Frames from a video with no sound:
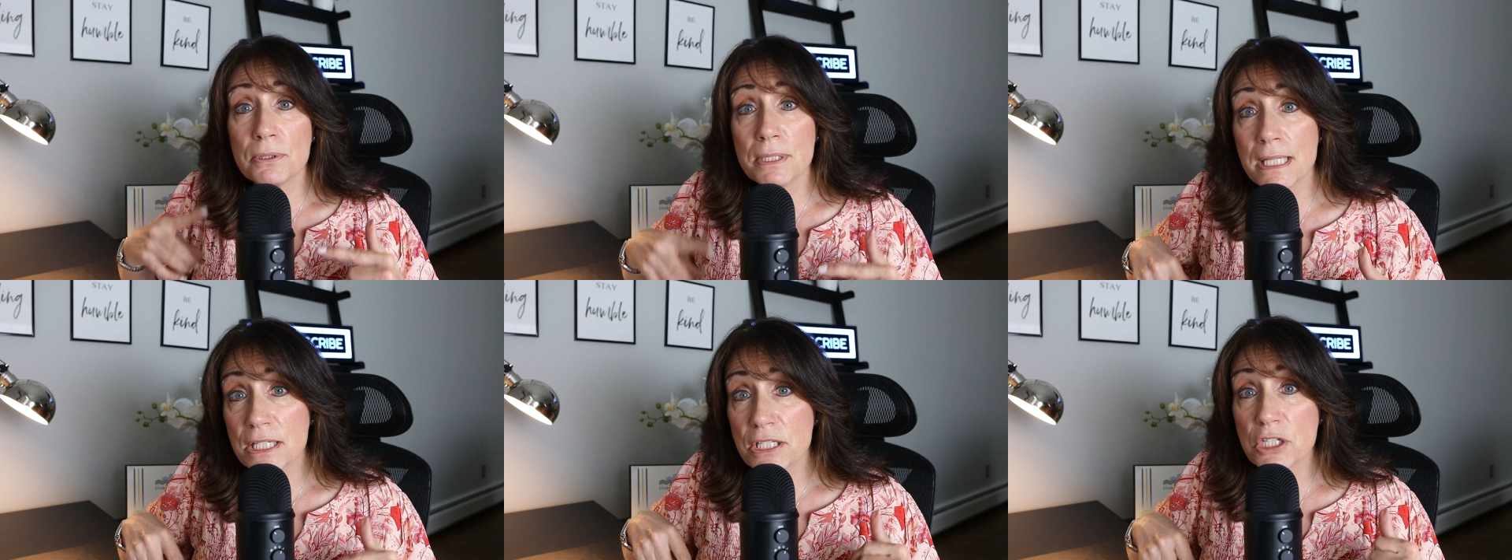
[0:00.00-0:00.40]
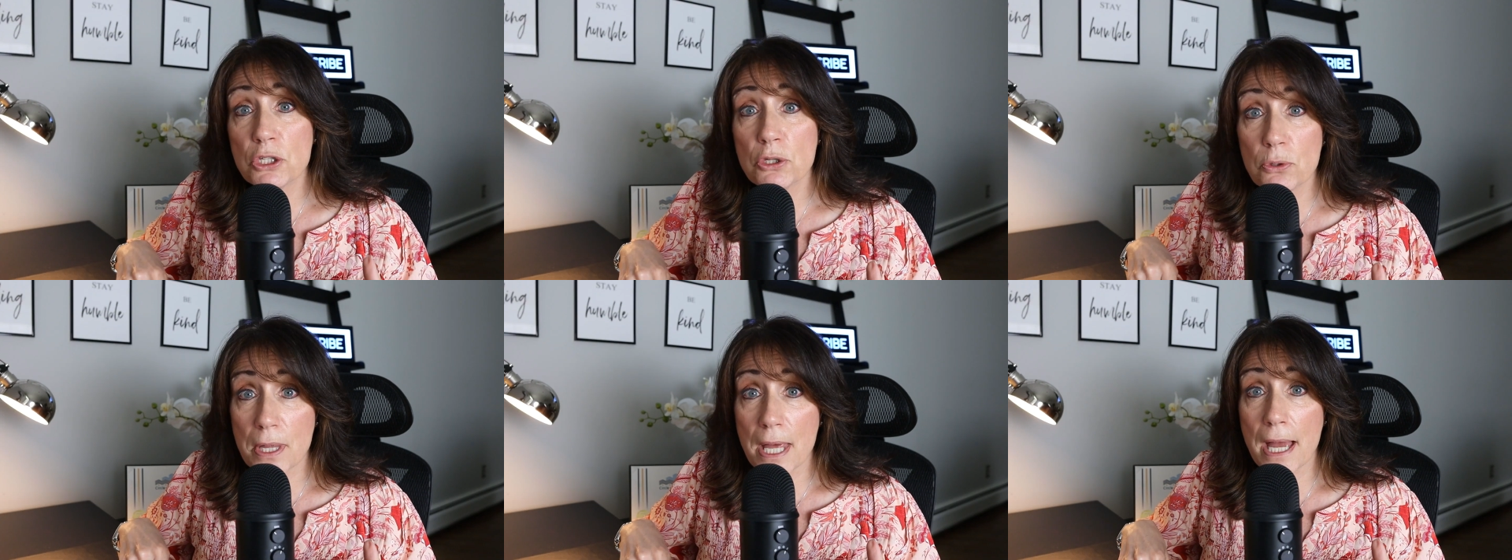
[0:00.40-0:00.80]
You don't
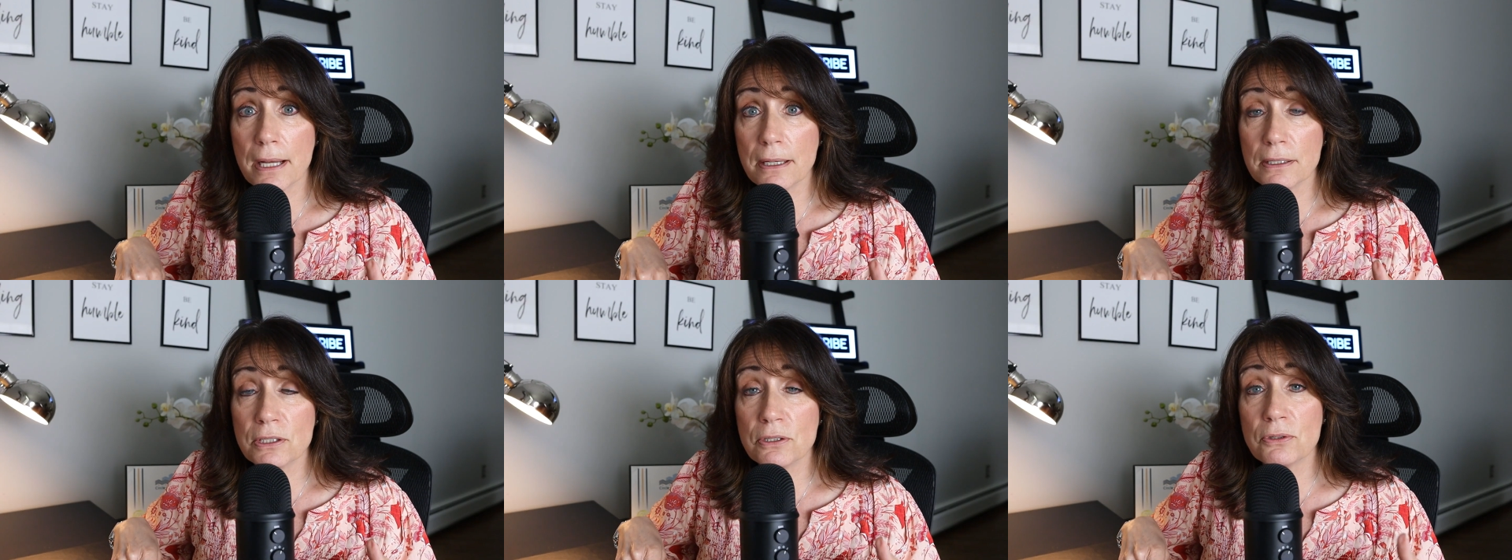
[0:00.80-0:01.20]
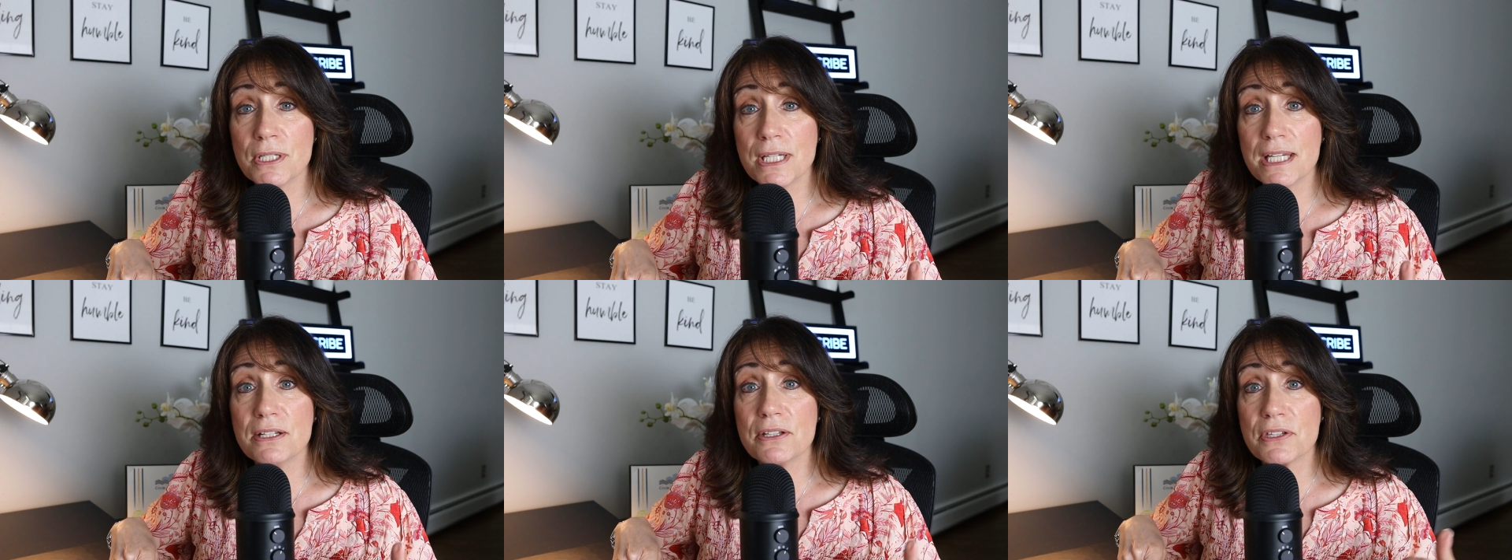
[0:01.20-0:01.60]
need to do that.
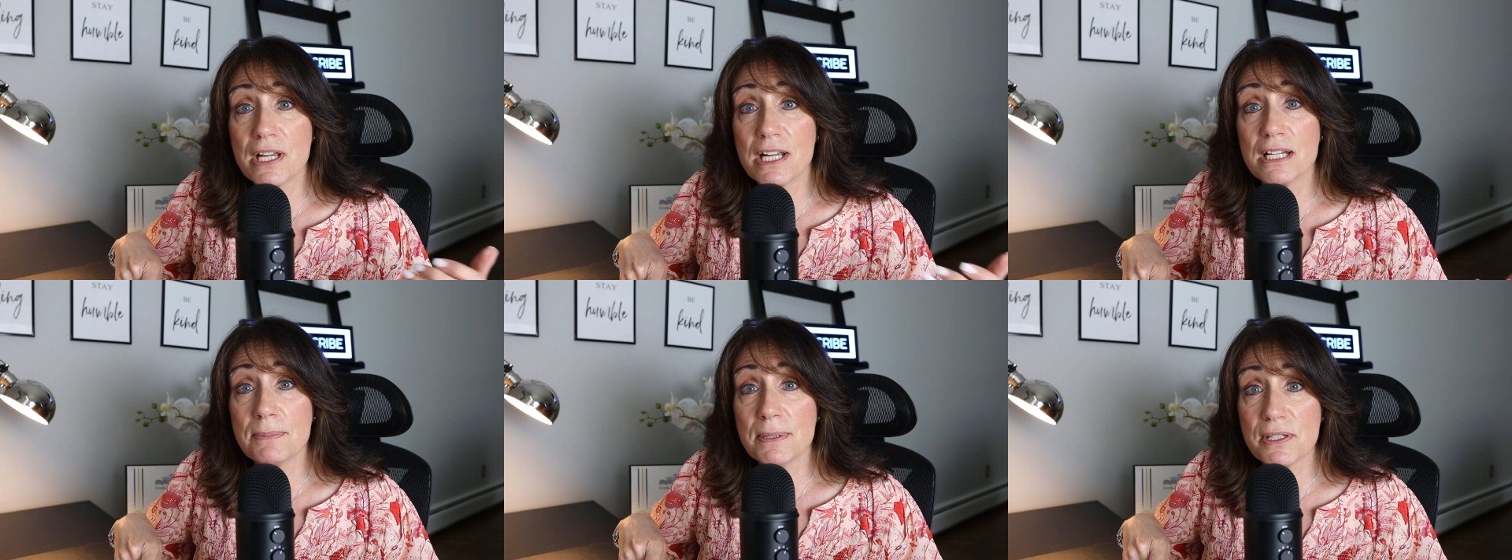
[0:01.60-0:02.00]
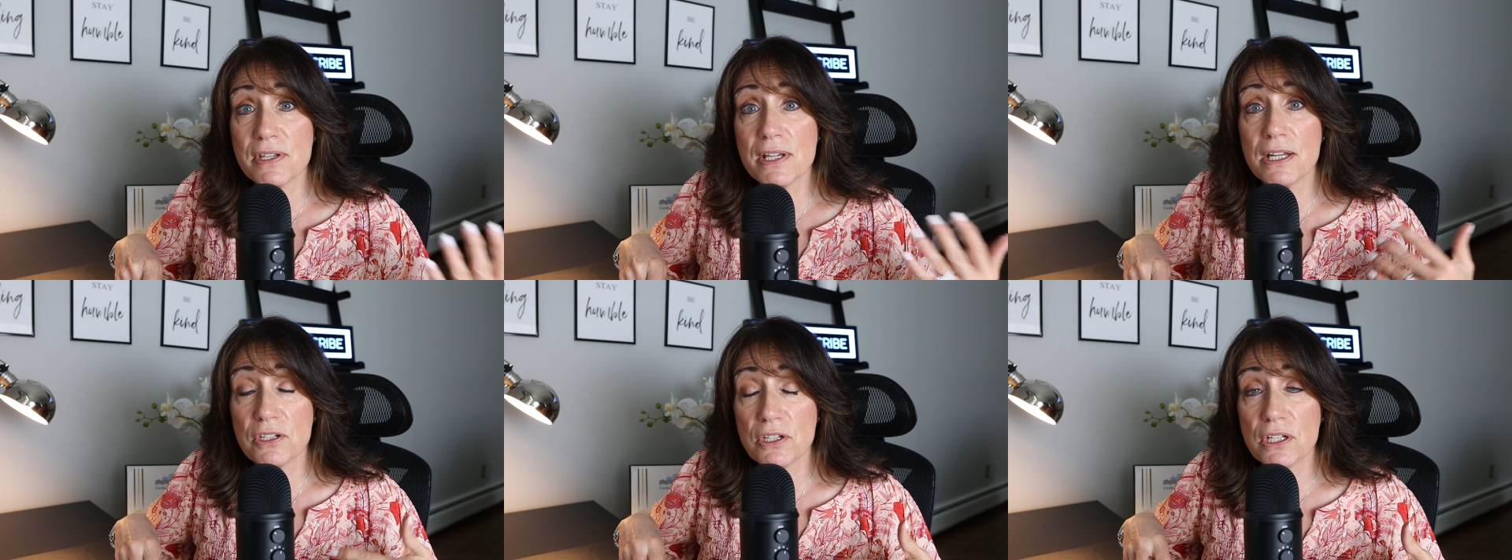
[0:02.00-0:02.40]
Your deed is going to
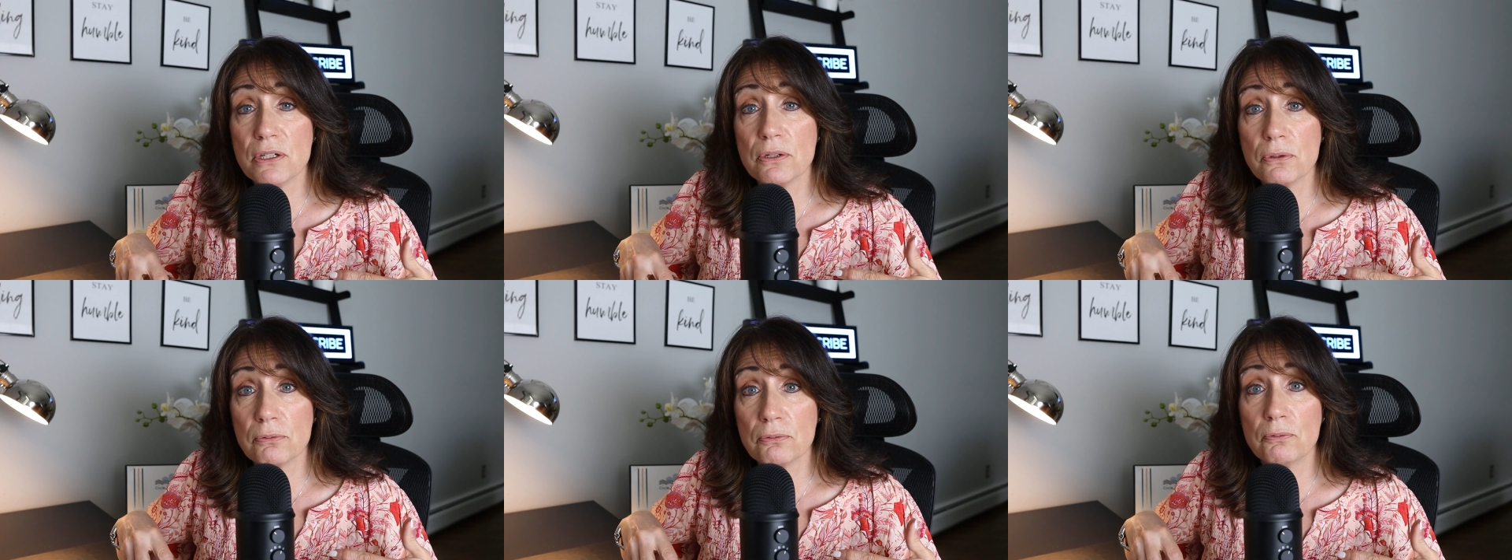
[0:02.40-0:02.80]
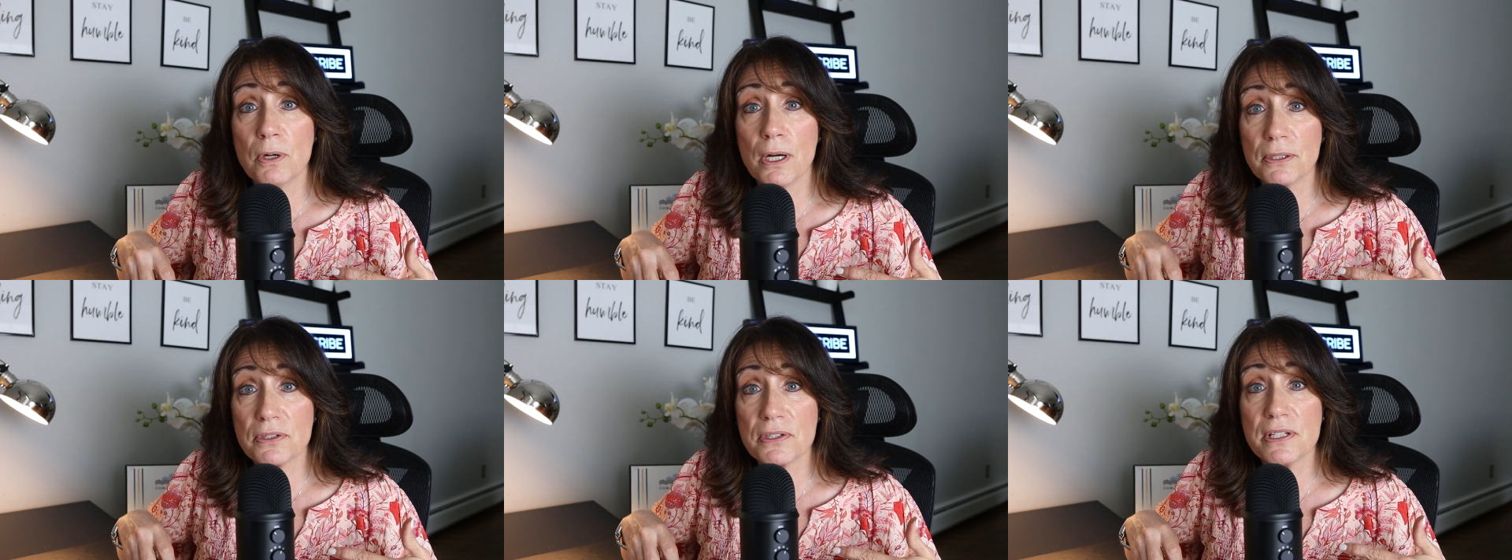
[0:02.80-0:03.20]
be sent to you
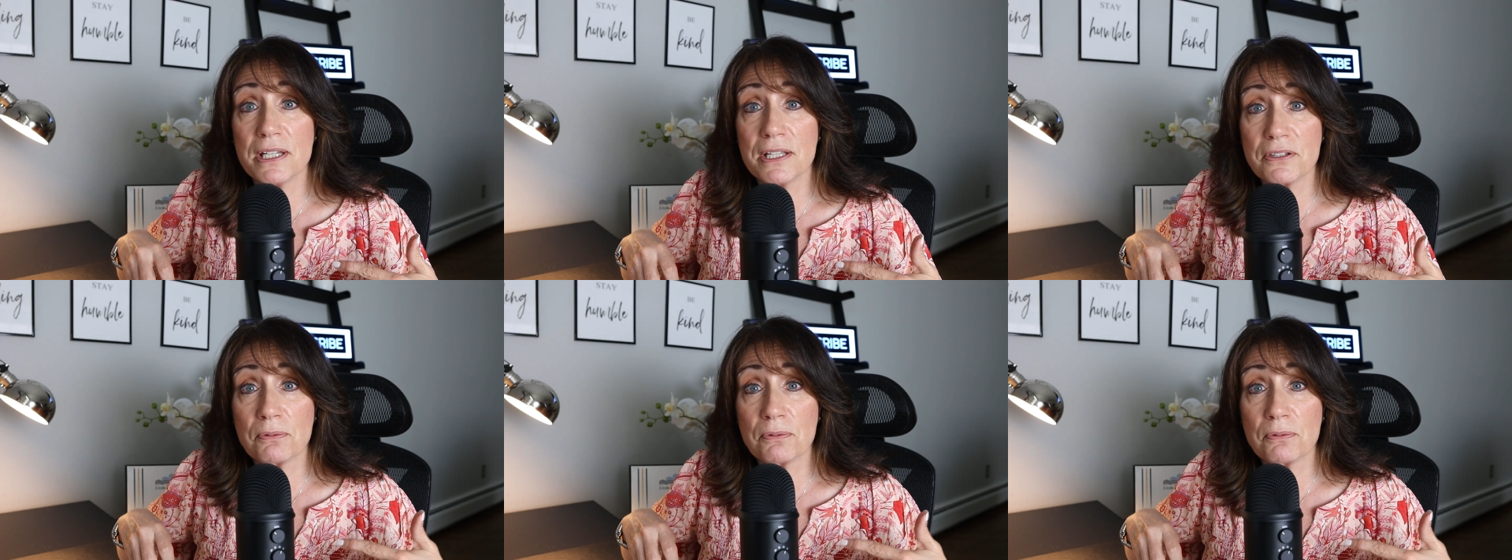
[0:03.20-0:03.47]
once